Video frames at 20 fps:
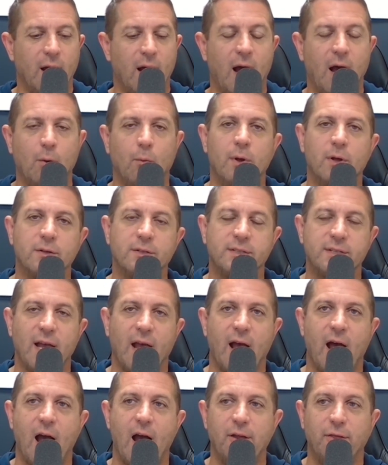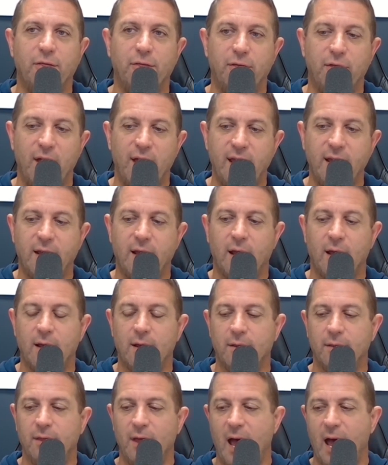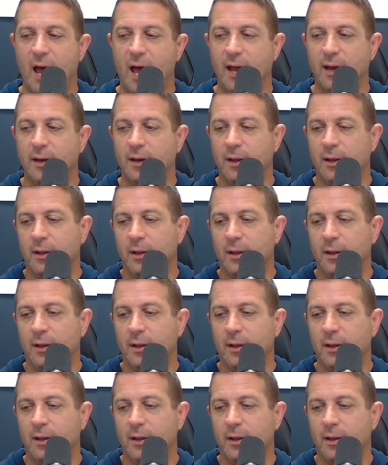I will say, I think that